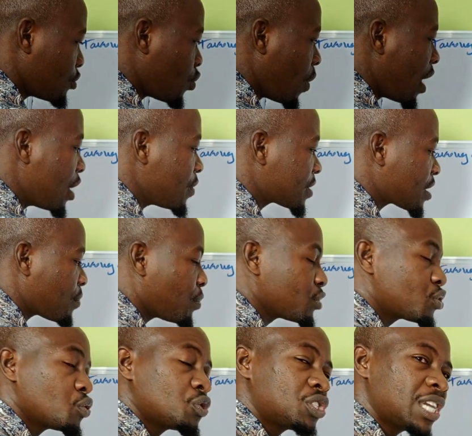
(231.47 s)
where you're
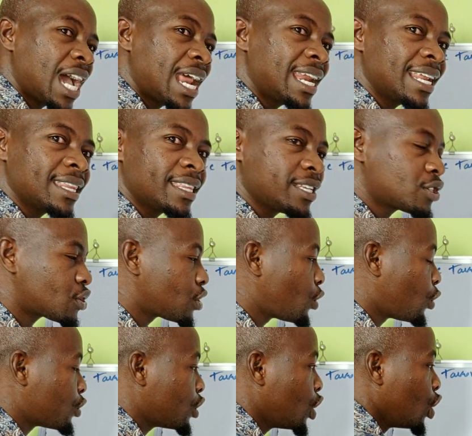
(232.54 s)
supposed to channel this
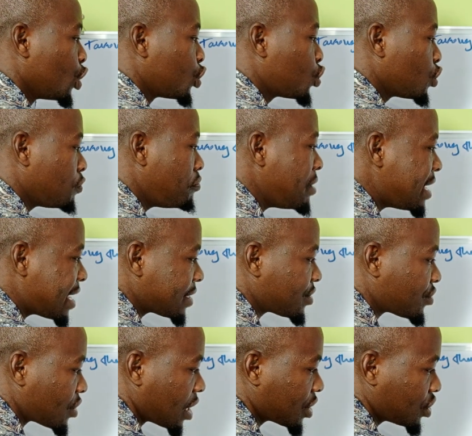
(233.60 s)
loan should be a
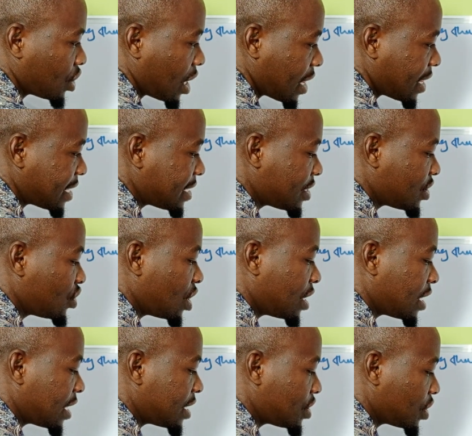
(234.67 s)
structure that is
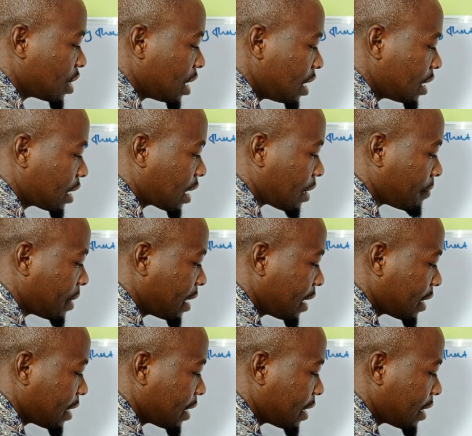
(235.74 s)
generating income.